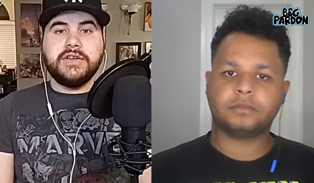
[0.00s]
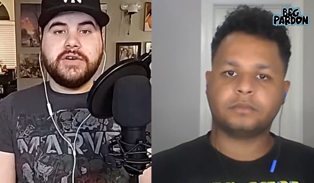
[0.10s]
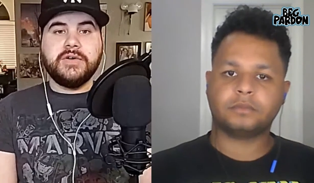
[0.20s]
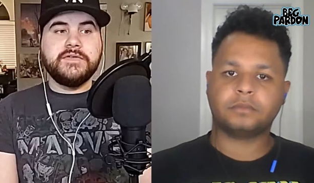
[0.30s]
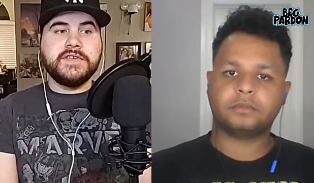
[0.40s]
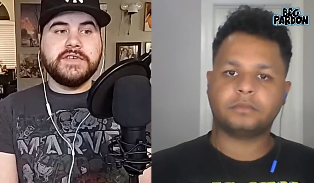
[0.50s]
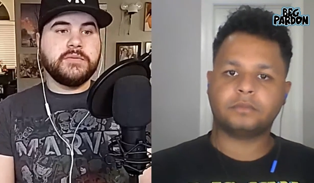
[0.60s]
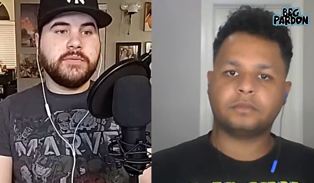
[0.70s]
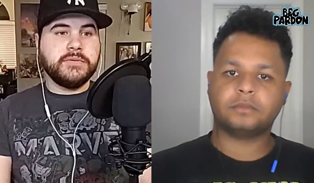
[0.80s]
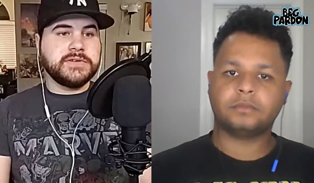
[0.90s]
Speaker 1: you know,
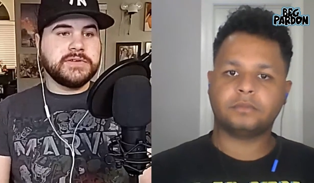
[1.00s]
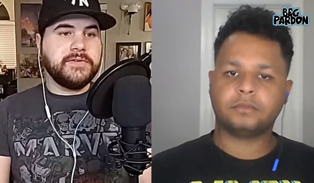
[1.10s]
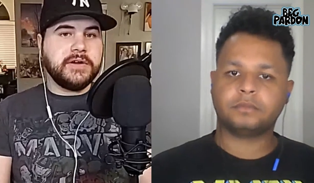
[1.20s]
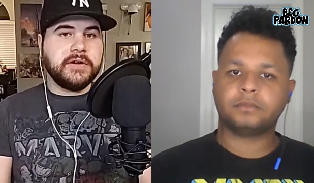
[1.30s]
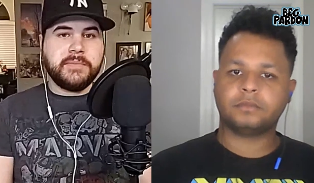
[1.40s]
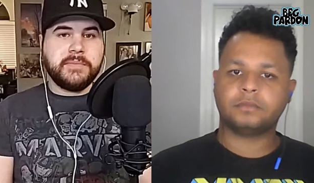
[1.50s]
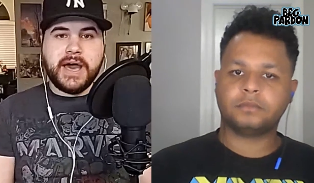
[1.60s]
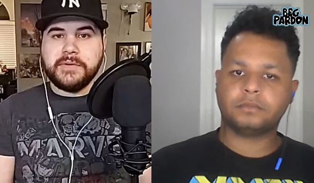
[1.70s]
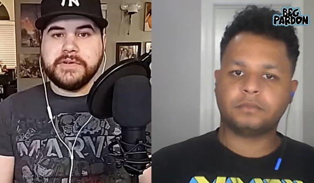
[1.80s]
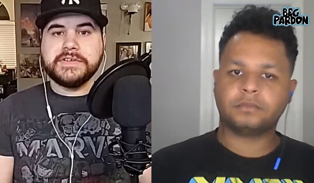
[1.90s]
Invisible Woman was afraid of
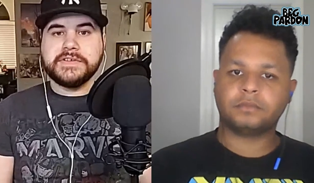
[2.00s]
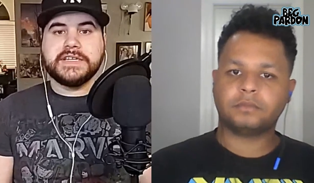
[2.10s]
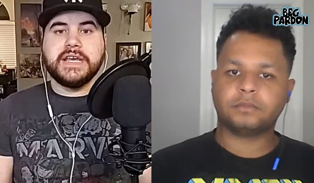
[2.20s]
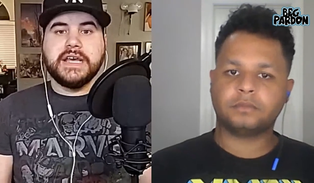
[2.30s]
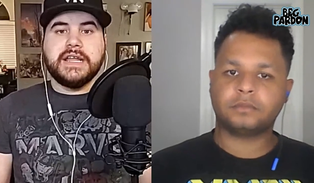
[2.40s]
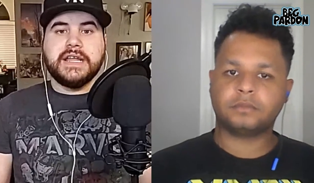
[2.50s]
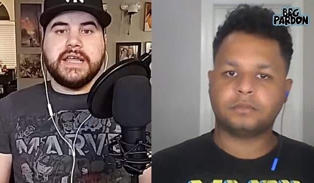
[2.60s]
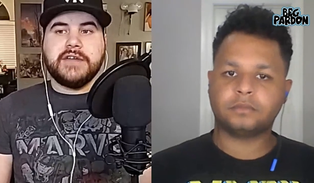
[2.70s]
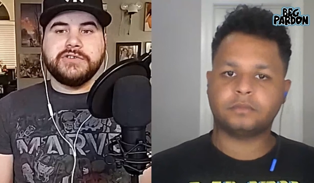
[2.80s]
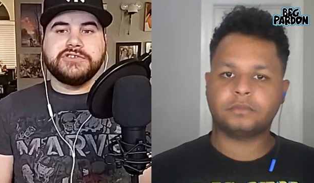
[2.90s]
her powers, and
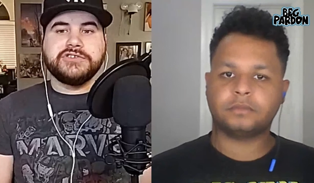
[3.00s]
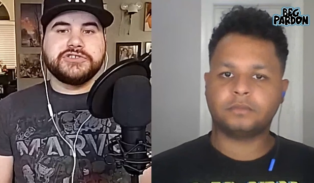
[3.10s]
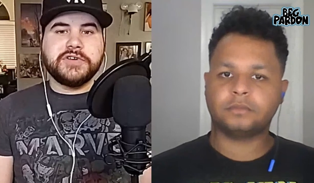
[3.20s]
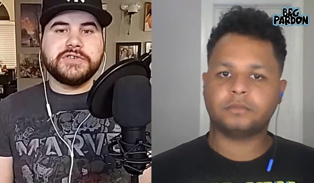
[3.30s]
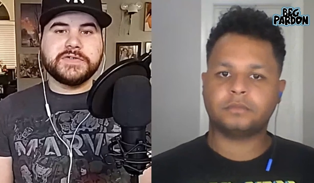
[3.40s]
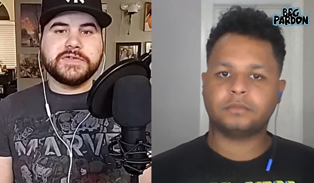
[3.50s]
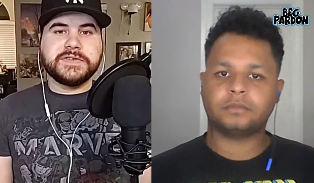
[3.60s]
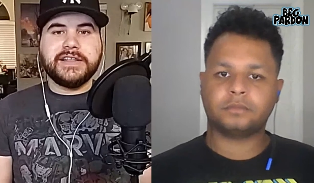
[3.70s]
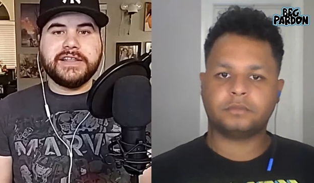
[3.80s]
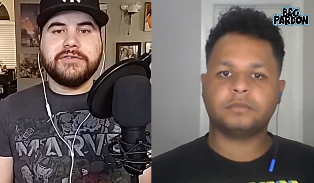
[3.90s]
they had real
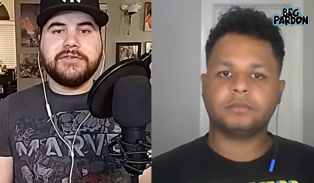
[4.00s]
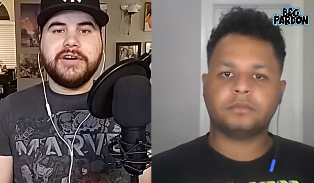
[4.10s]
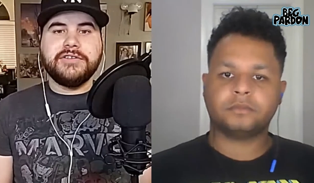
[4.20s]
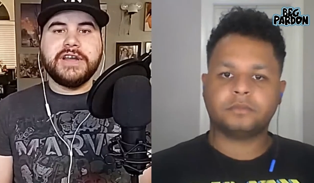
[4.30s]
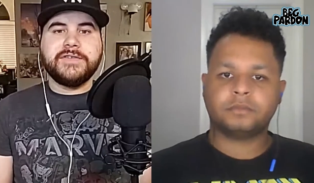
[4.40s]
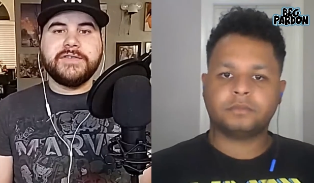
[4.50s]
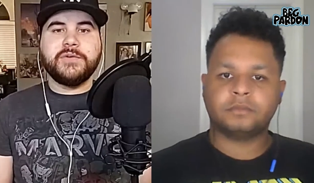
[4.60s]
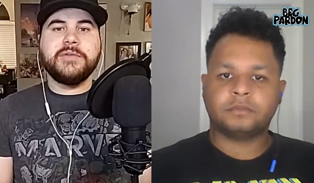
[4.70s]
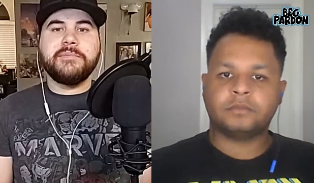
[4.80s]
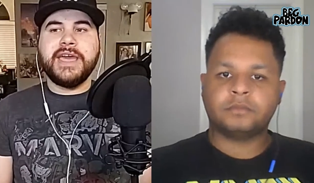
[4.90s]
struggles. Like later on, you'd
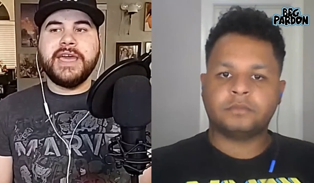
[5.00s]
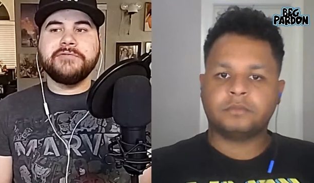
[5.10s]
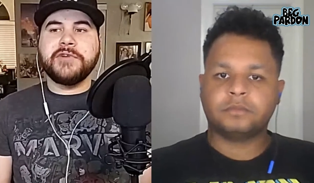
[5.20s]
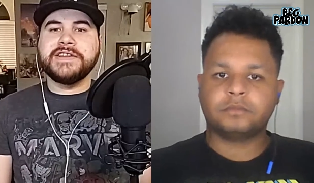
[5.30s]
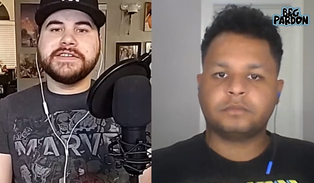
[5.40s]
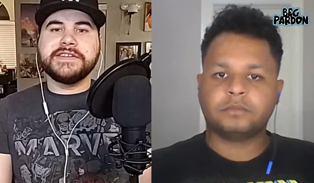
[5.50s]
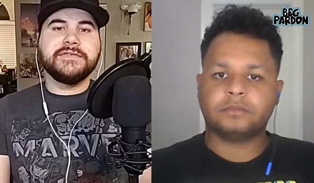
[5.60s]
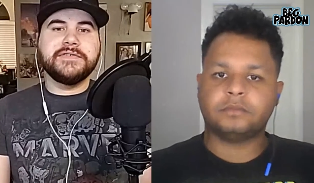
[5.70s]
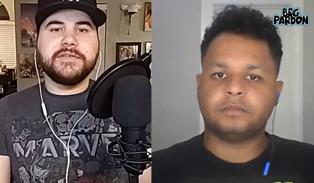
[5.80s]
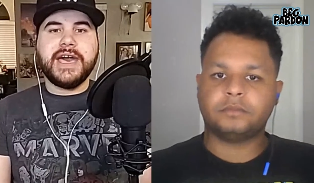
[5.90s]
have to worry about paying
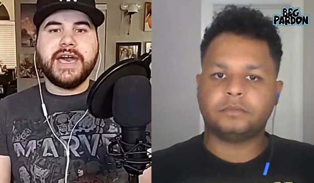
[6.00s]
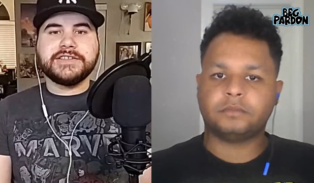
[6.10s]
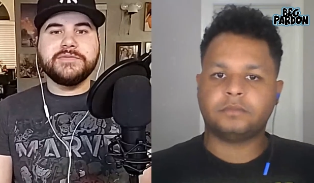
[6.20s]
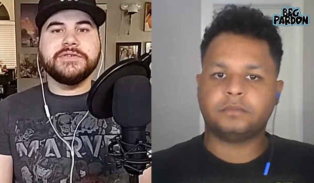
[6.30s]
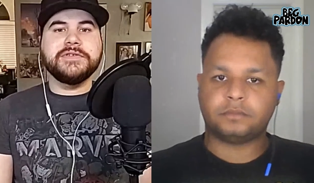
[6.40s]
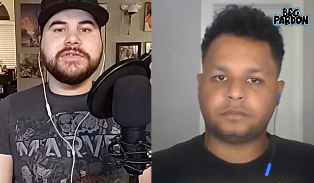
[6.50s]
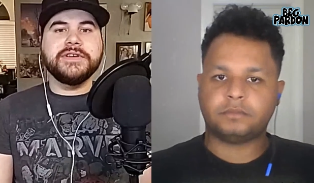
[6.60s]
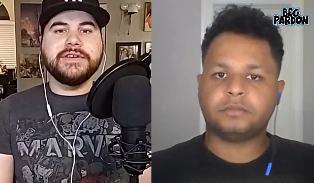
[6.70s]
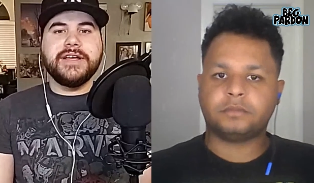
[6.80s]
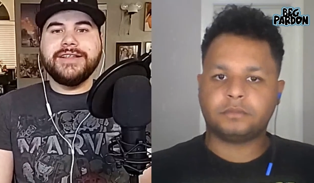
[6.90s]
rent for the Baxter
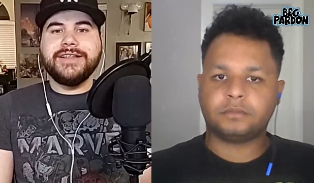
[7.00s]
Building,